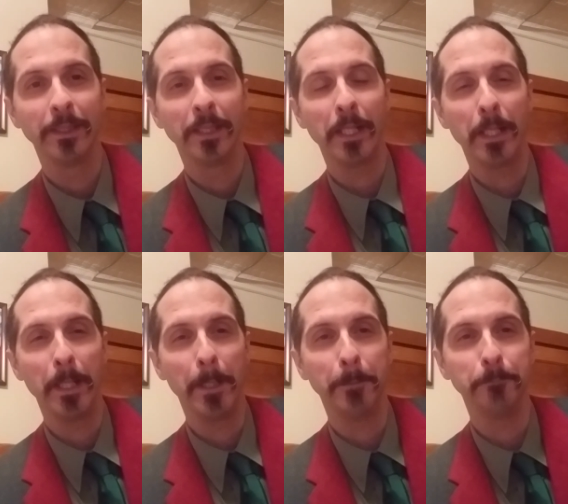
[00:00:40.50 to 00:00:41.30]

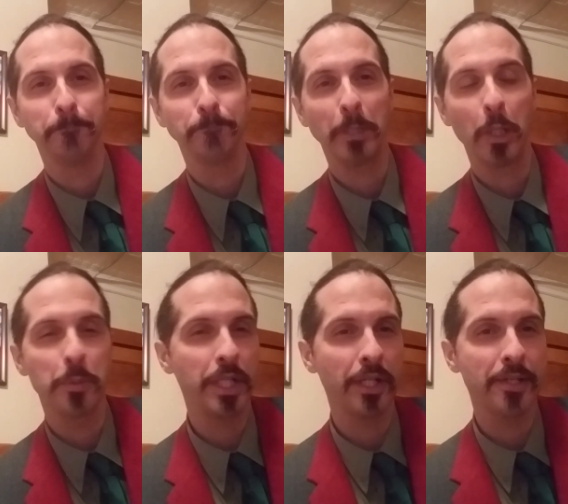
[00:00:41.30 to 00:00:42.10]
Um, I hope
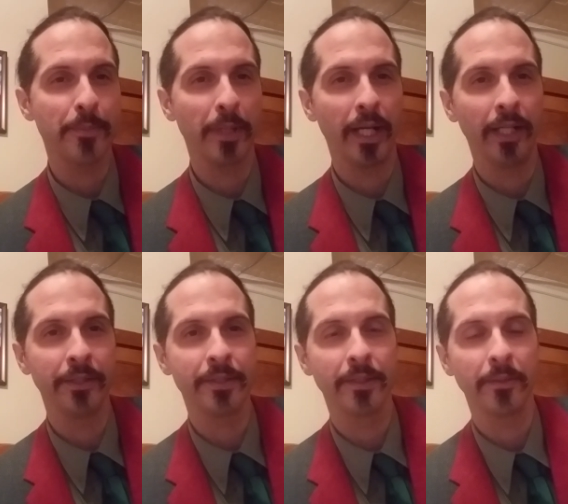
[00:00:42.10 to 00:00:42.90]
she doesn't
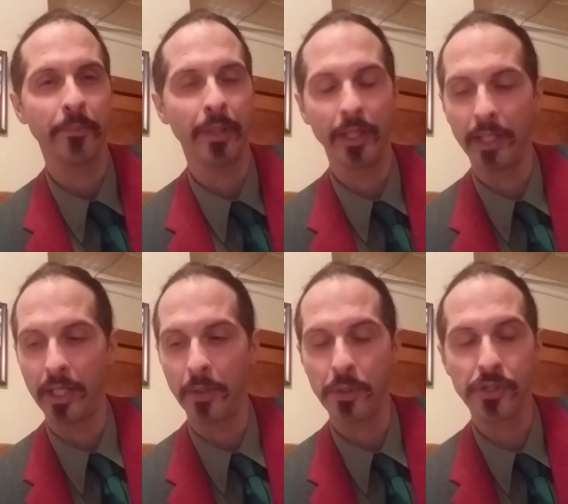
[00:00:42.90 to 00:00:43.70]
mind, but uh,
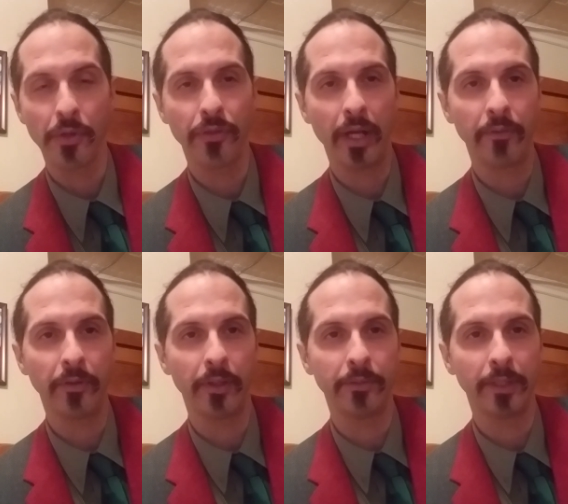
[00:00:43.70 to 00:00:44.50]
we're still
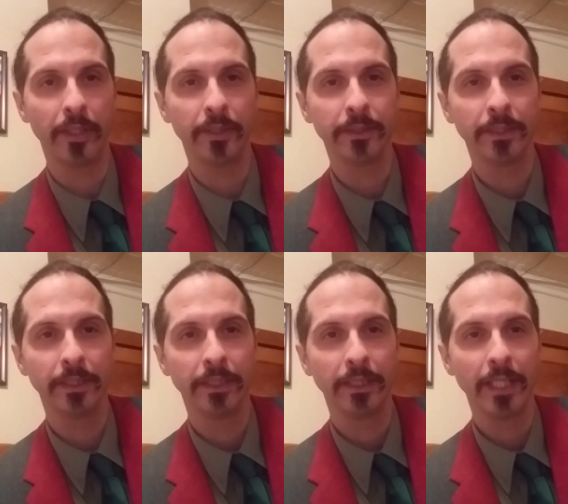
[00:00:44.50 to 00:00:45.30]
thoughtful of her.
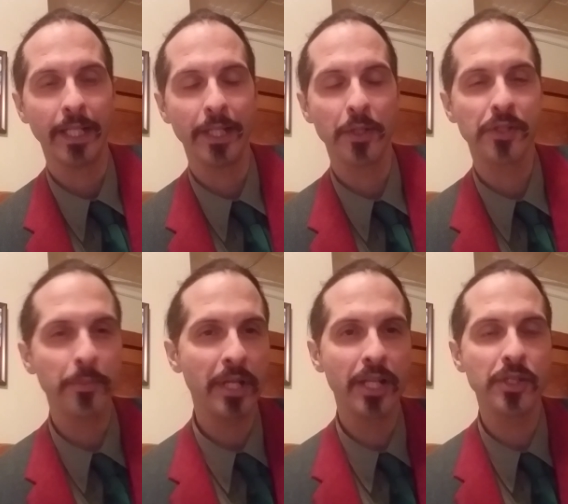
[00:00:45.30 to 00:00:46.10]
And you know,
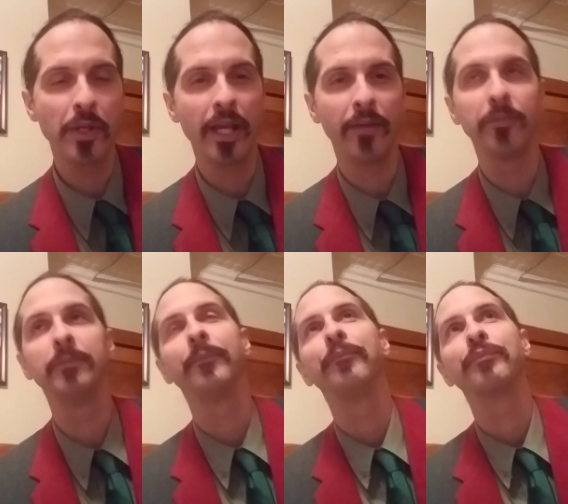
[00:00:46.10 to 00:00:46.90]
sometimes you have
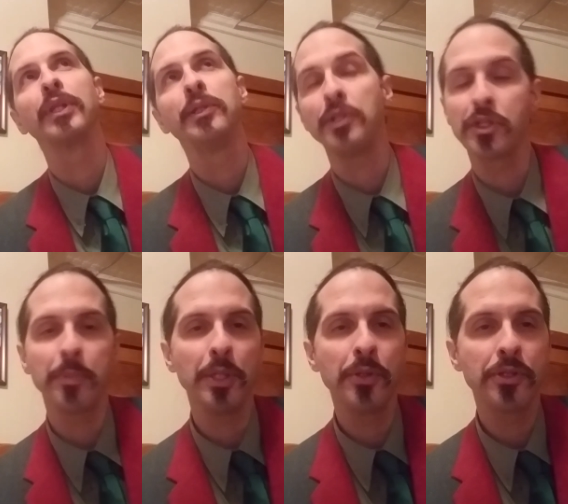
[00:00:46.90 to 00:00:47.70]

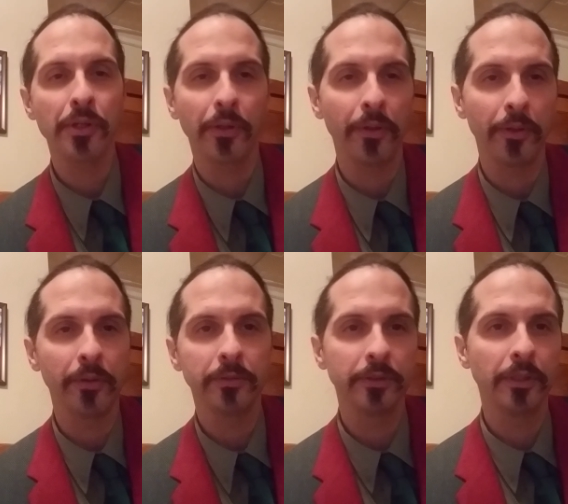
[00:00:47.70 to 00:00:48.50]
disputes or
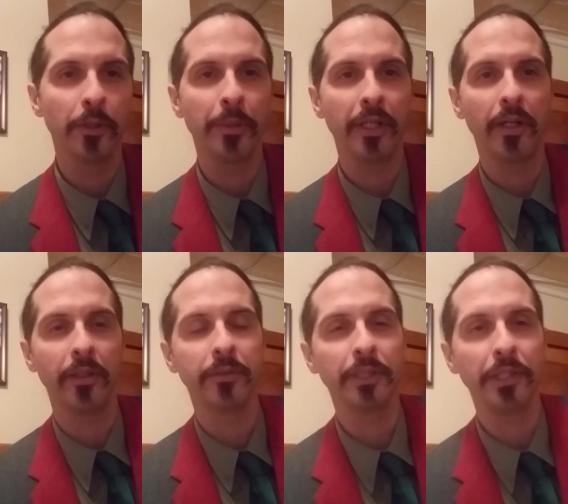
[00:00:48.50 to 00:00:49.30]
a little bit of
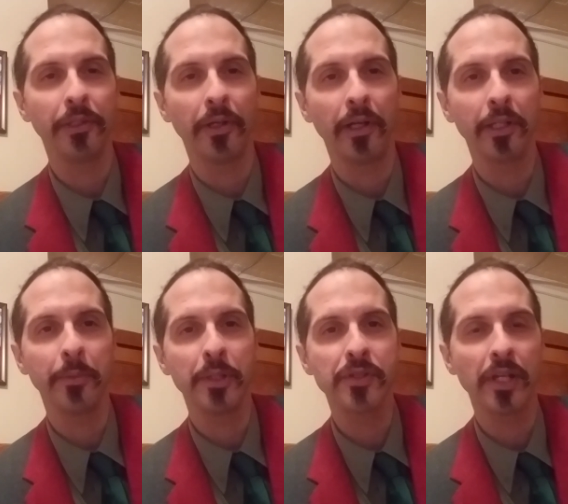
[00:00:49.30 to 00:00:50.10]
you know argument
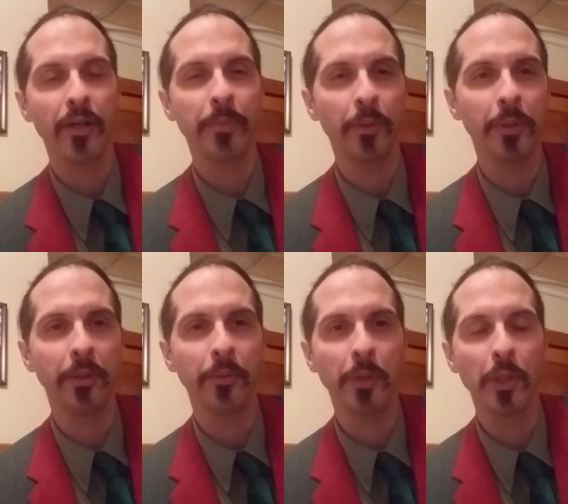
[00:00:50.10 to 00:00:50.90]
and stuff, but we
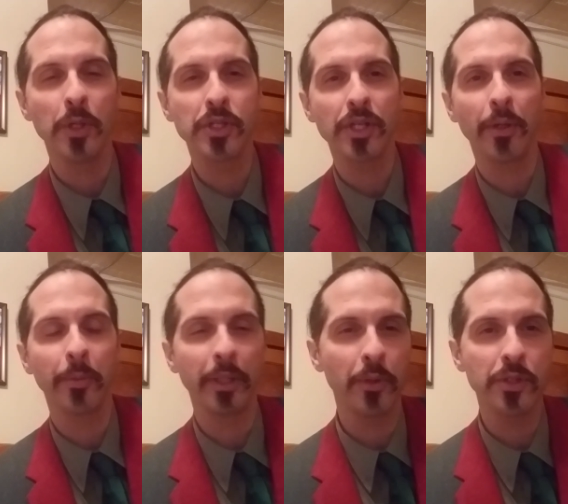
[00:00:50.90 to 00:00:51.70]
we always
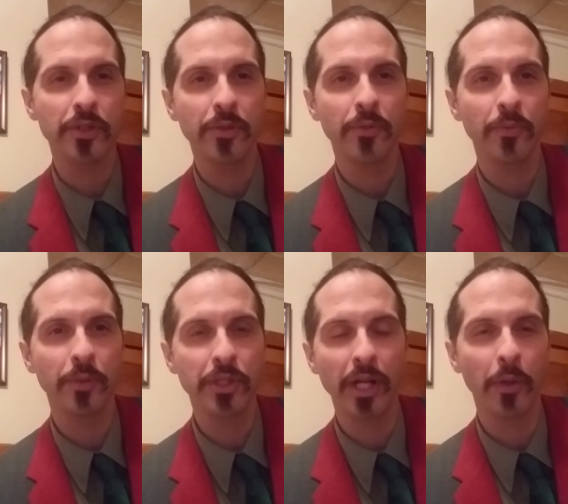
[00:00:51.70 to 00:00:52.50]
everybody always we
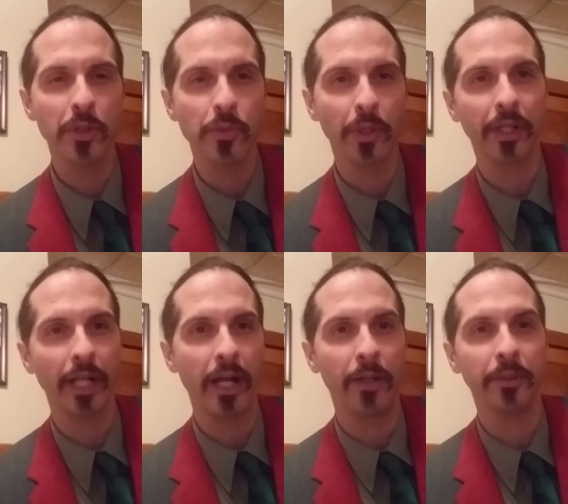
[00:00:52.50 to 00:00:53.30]
try to always work it
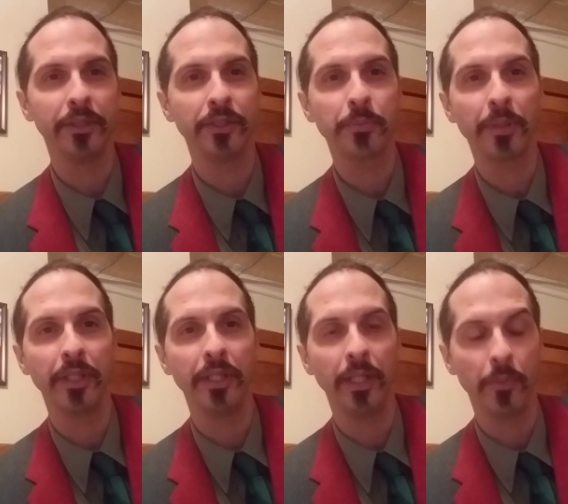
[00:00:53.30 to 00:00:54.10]
out, and it's pretty
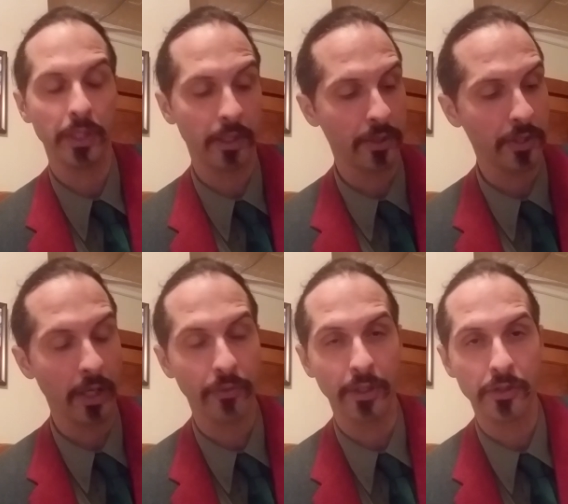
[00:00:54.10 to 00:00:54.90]
neat when you could
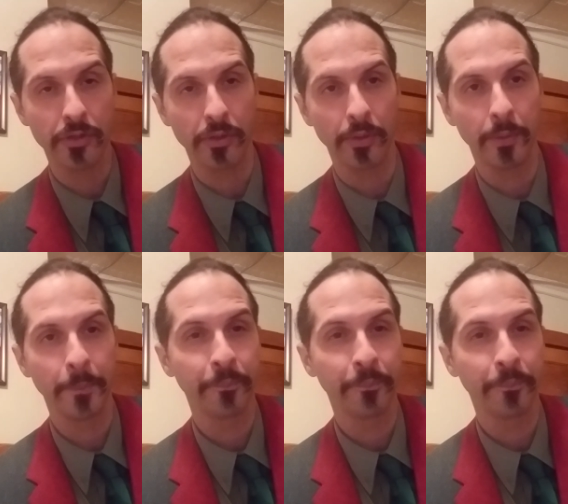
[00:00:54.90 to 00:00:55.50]
talk things through.